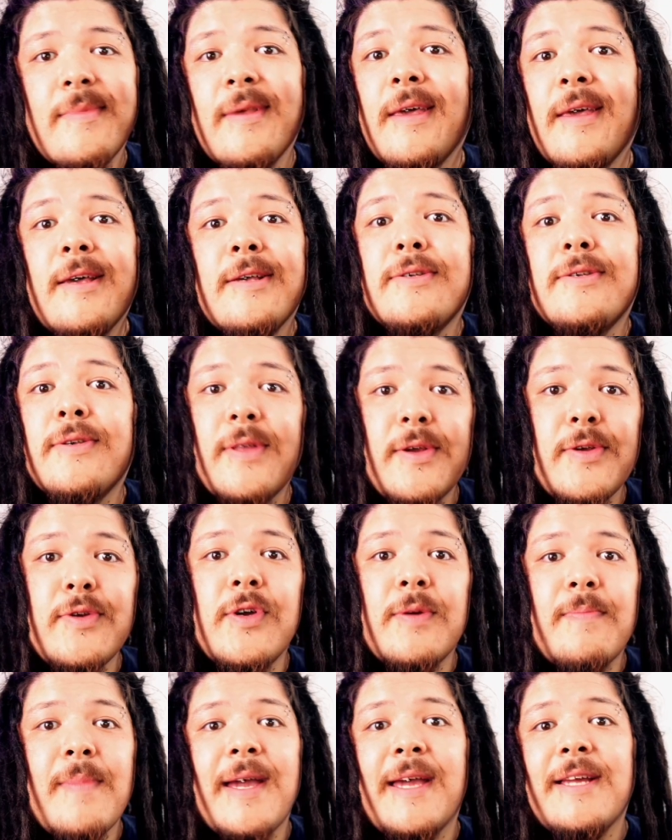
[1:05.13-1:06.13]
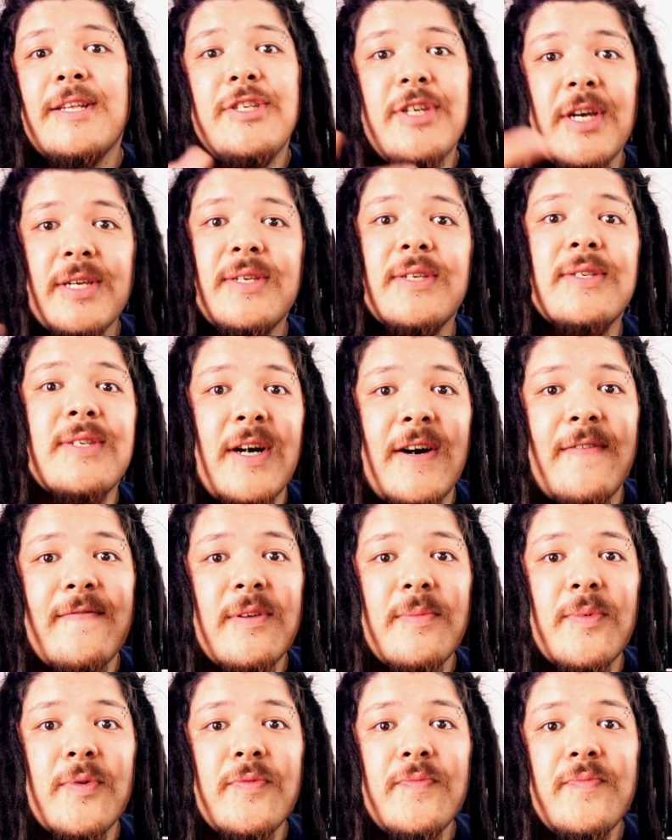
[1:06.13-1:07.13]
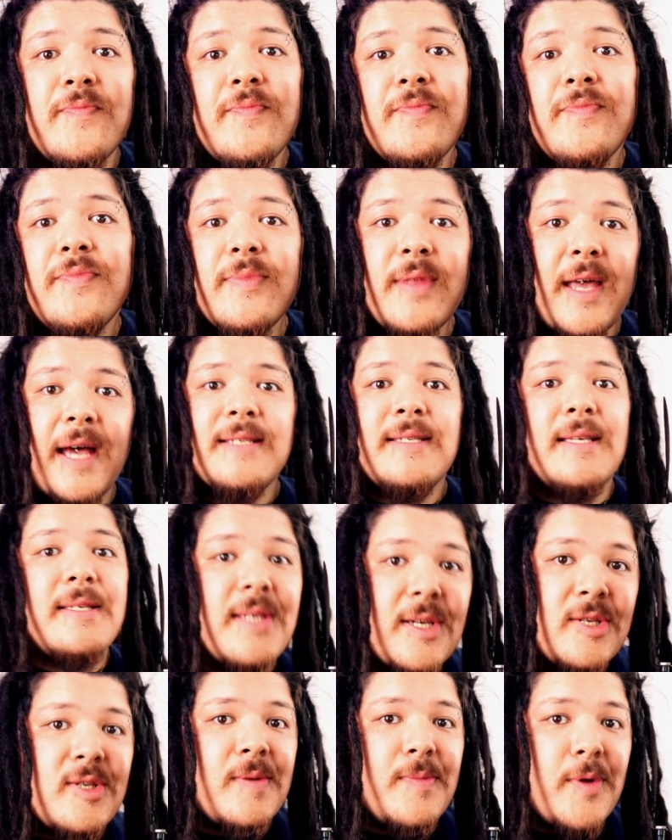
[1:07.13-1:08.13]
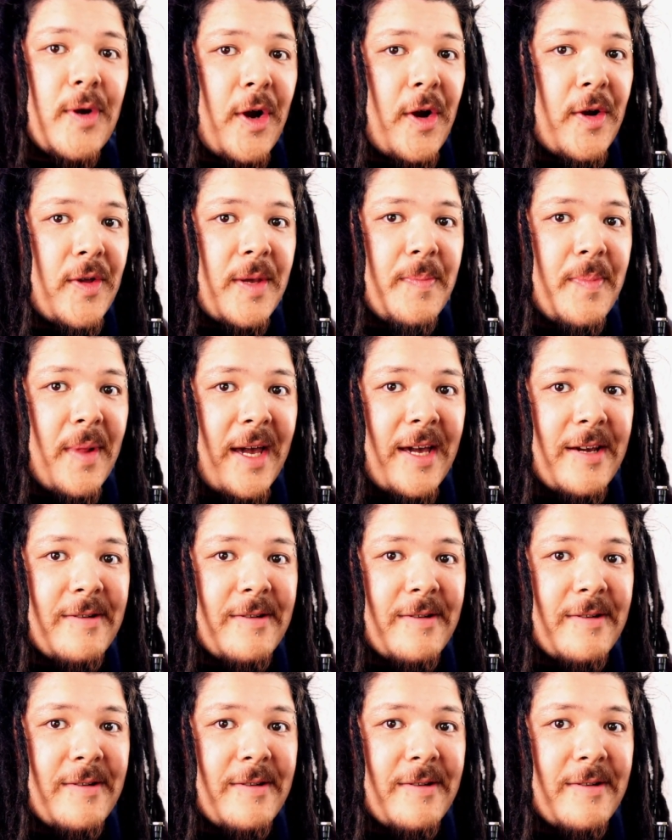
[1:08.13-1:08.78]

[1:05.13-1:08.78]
so that you can make it just as comfortable as the system you're currently playing.